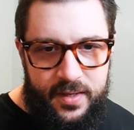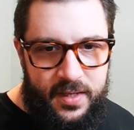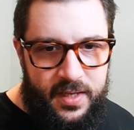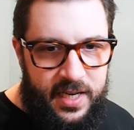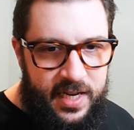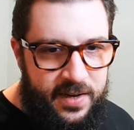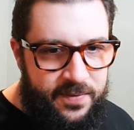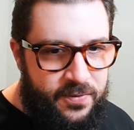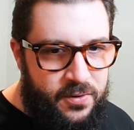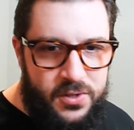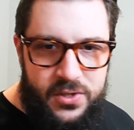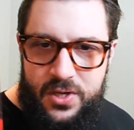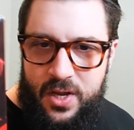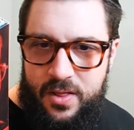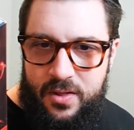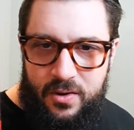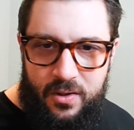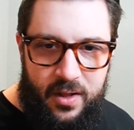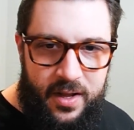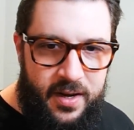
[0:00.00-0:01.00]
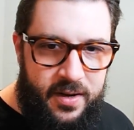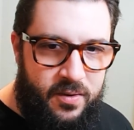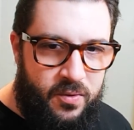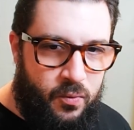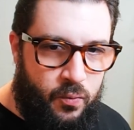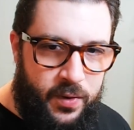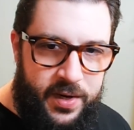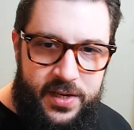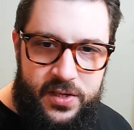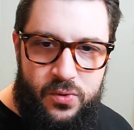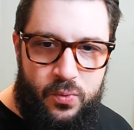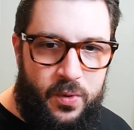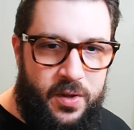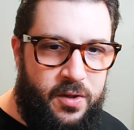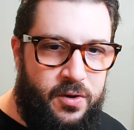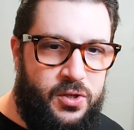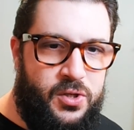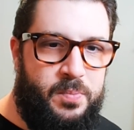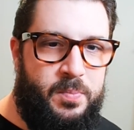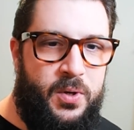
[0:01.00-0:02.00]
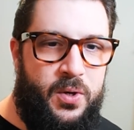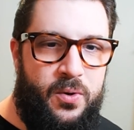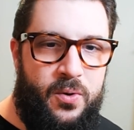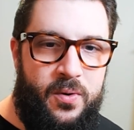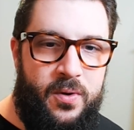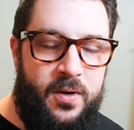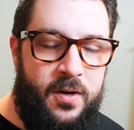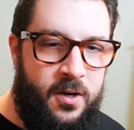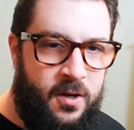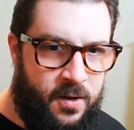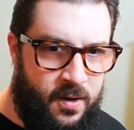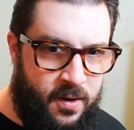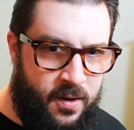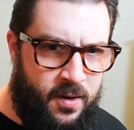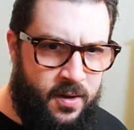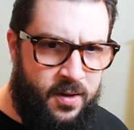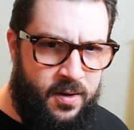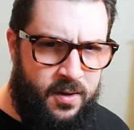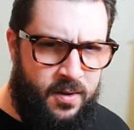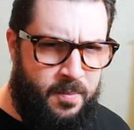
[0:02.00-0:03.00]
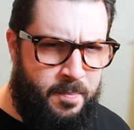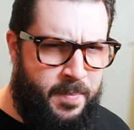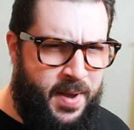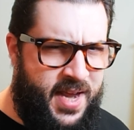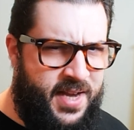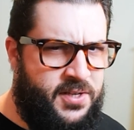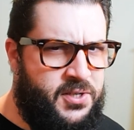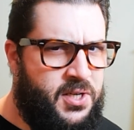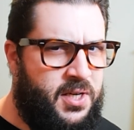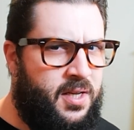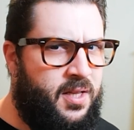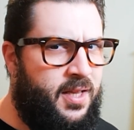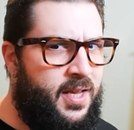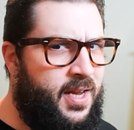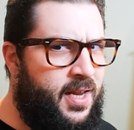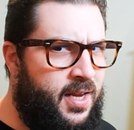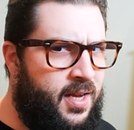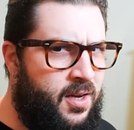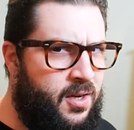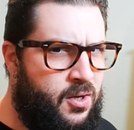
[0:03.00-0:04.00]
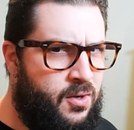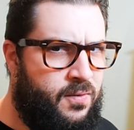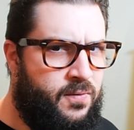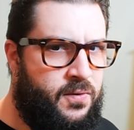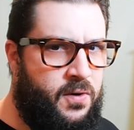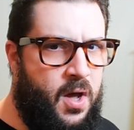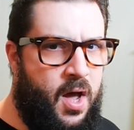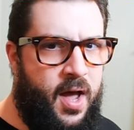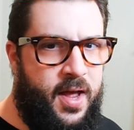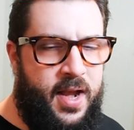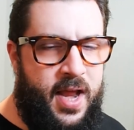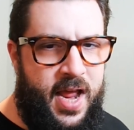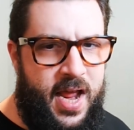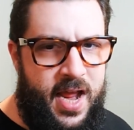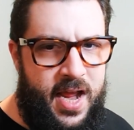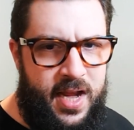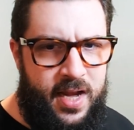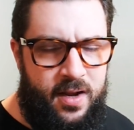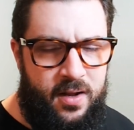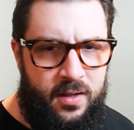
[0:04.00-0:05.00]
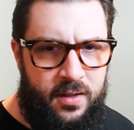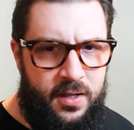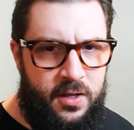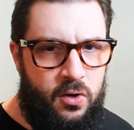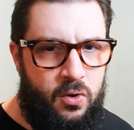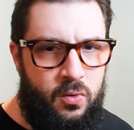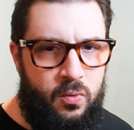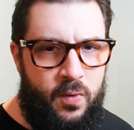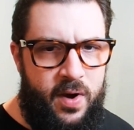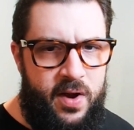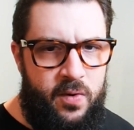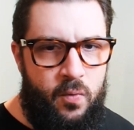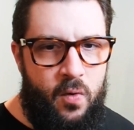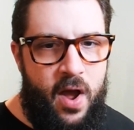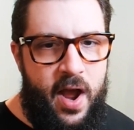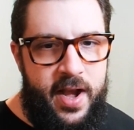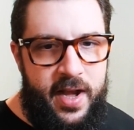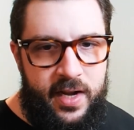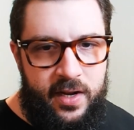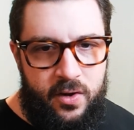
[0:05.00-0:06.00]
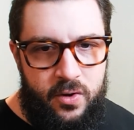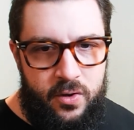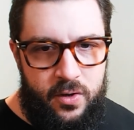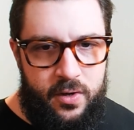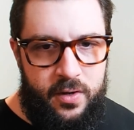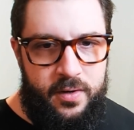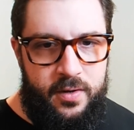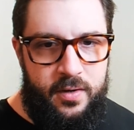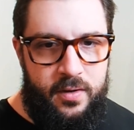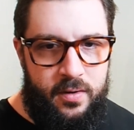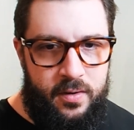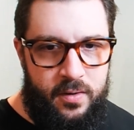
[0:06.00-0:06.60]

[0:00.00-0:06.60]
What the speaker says: Kiefer Sutherland, Reese Witherspoon. Basically, you've got a Little Red Riding Hood